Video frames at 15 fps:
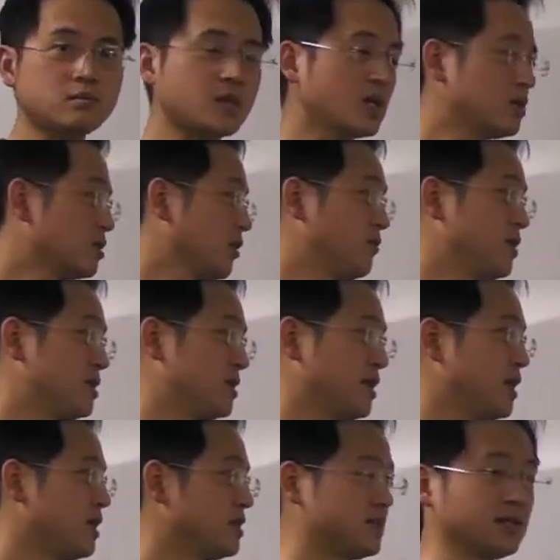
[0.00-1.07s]
So if you
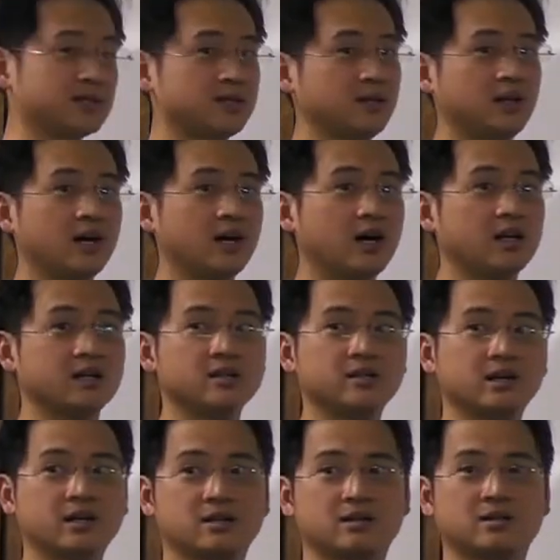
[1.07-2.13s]
see 69, and
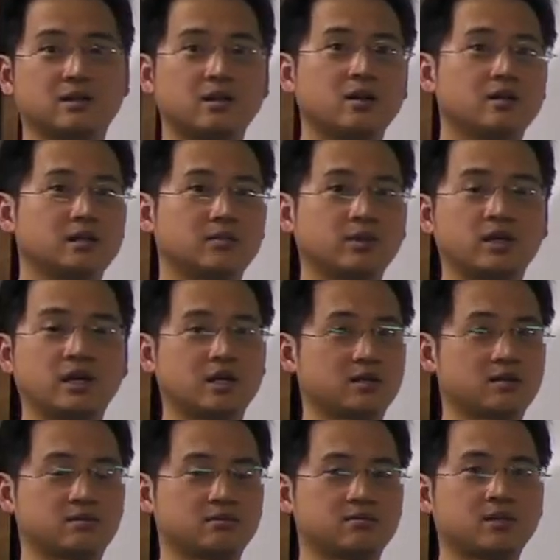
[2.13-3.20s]
that's something
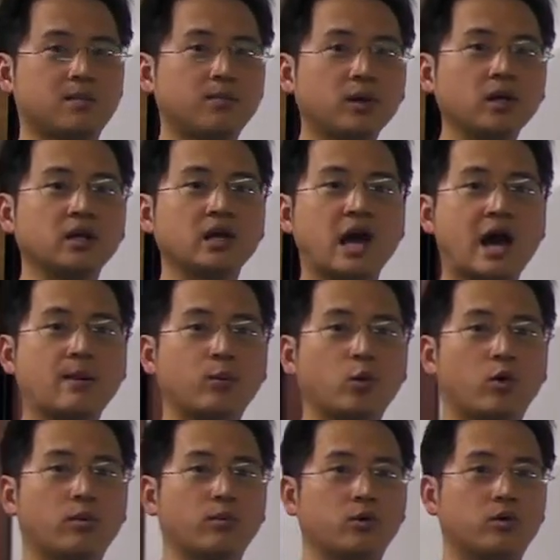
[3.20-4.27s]
that's completely
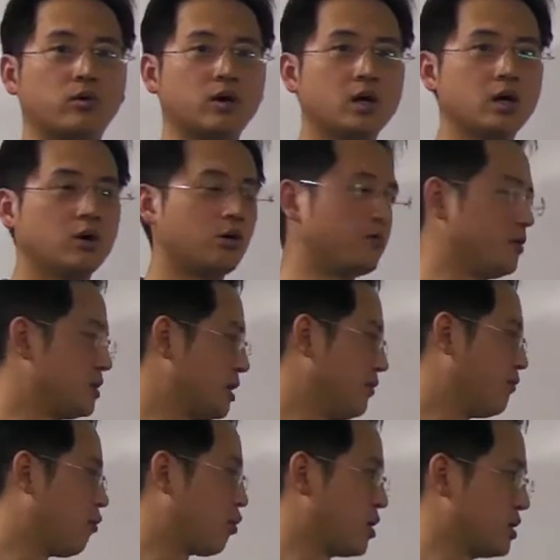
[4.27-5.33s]
abnormal, or if you see
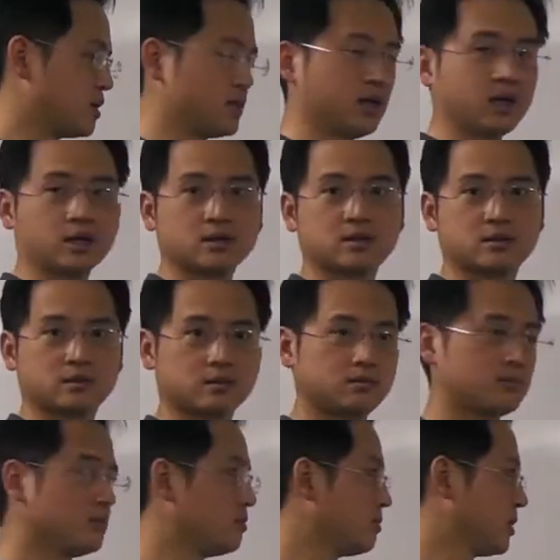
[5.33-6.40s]
46,
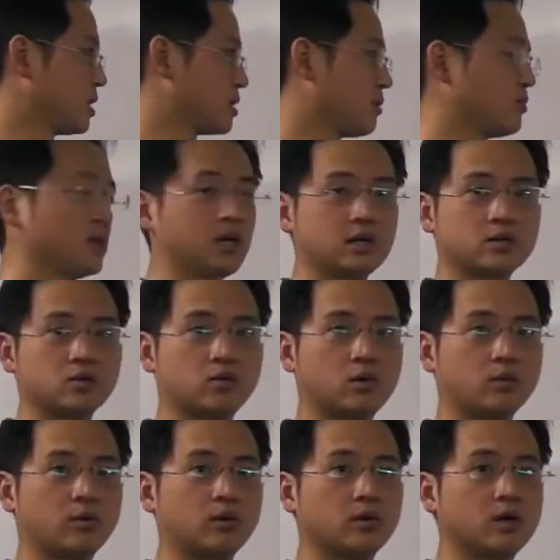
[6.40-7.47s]
that's something that's
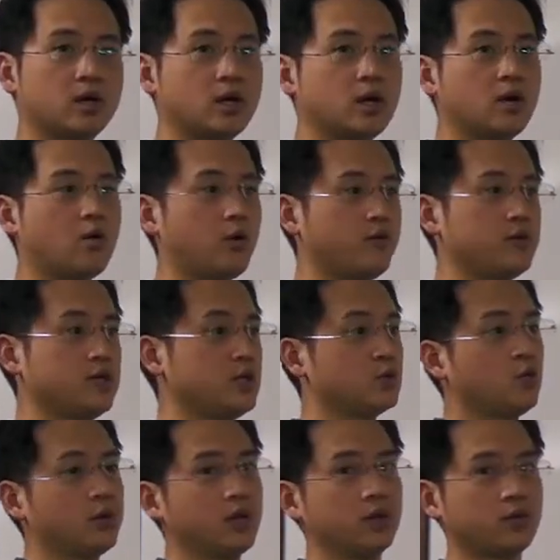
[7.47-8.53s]
normal, or if you see
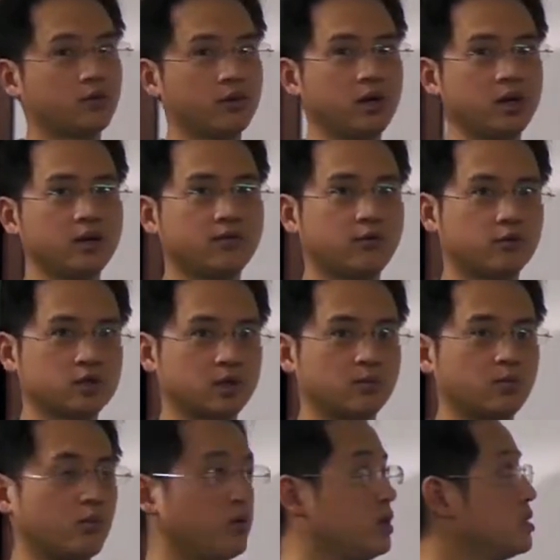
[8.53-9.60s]
23 for
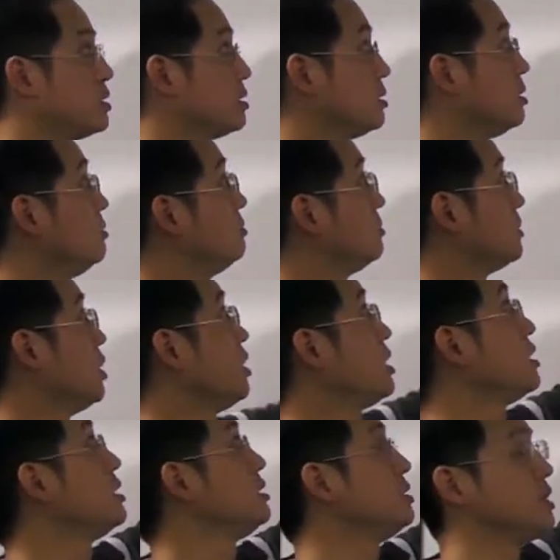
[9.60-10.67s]
some reason, you
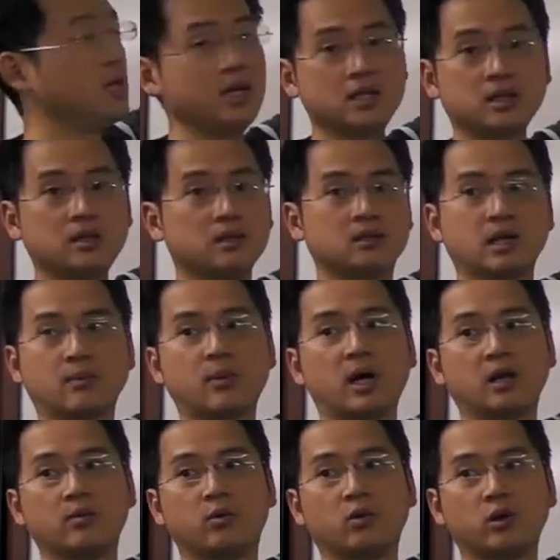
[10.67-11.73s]
can easily detect
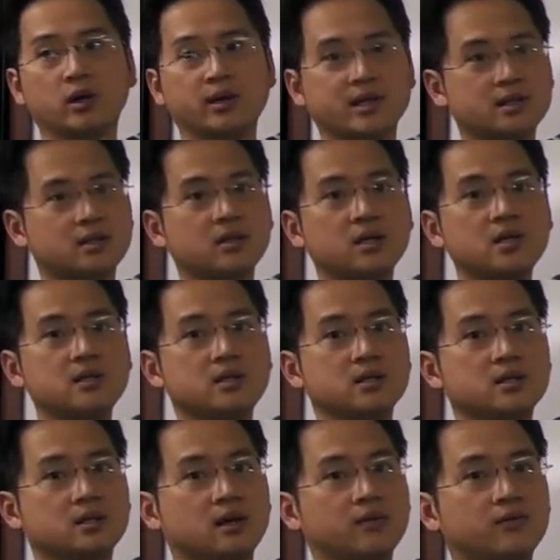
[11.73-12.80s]
polyploidy. That's the easy
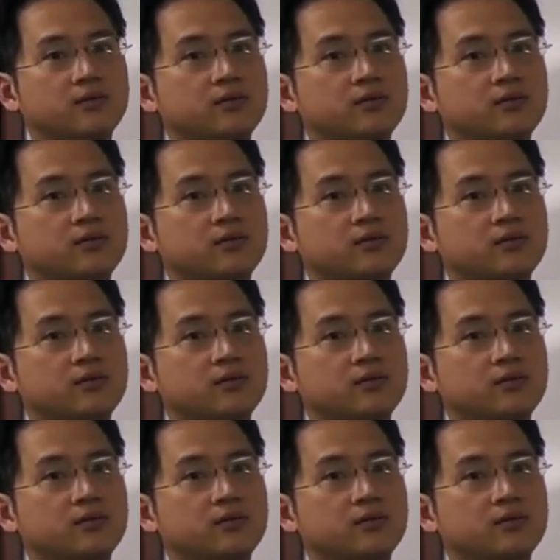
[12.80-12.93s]
stuff.